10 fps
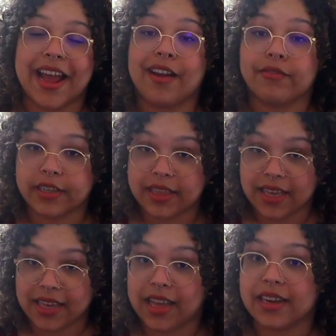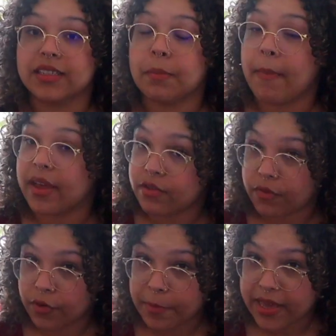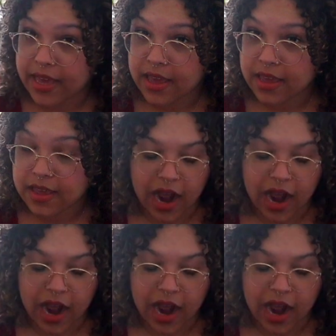everything that is meant for me.